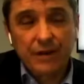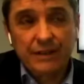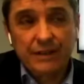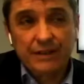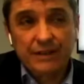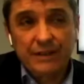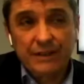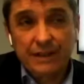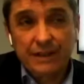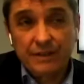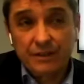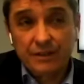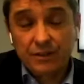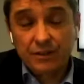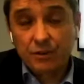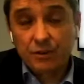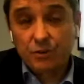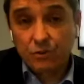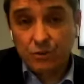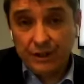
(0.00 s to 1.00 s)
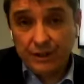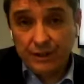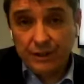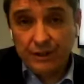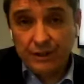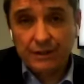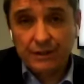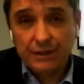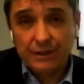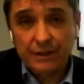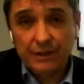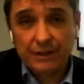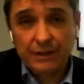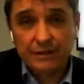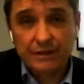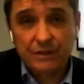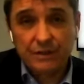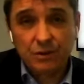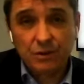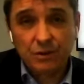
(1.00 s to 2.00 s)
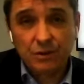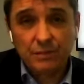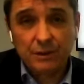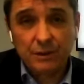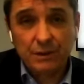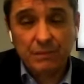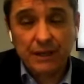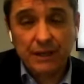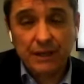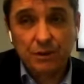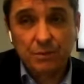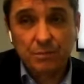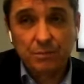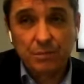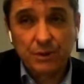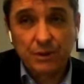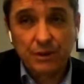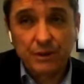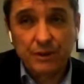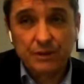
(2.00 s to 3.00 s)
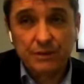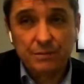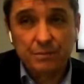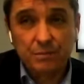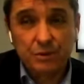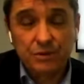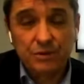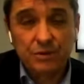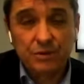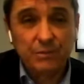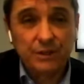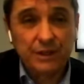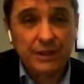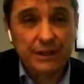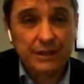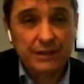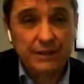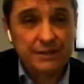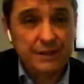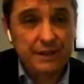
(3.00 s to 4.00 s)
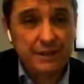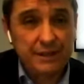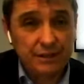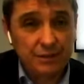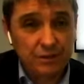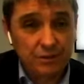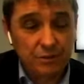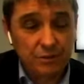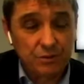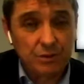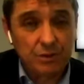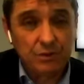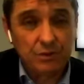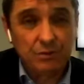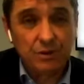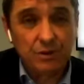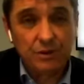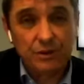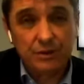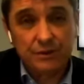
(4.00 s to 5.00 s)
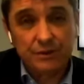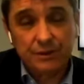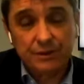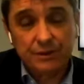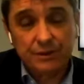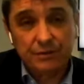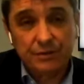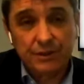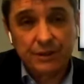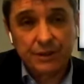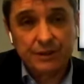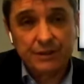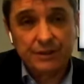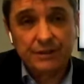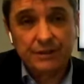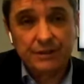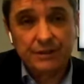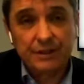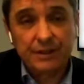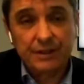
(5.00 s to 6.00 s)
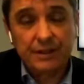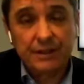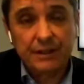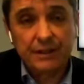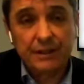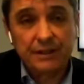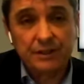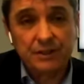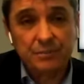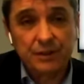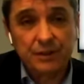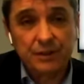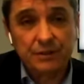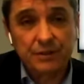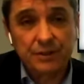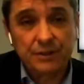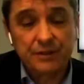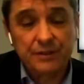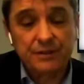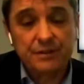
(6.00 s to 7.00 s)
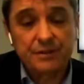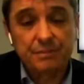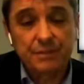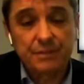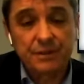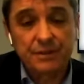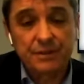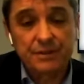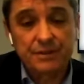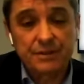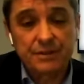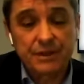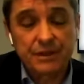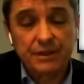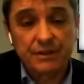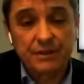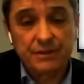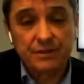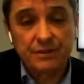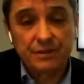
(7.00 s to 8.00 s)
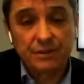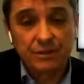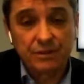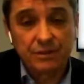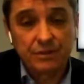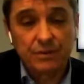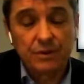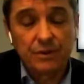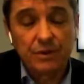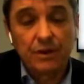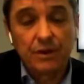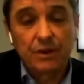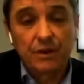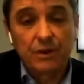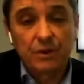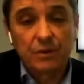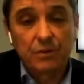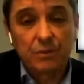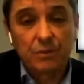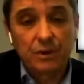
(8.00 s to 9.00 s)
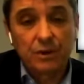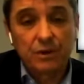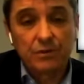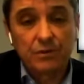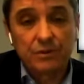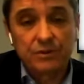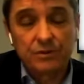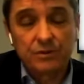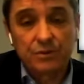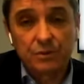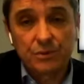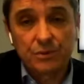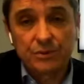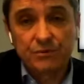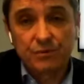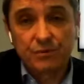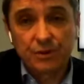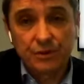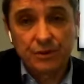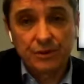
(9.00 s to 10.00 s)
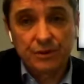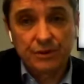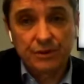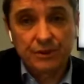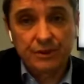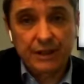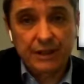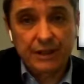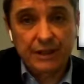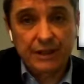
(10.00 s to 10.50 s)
I tend to agree it's opening back up, but I suppose some of that is anecdotal rather than direct experience, because as you know, well-resourced, funded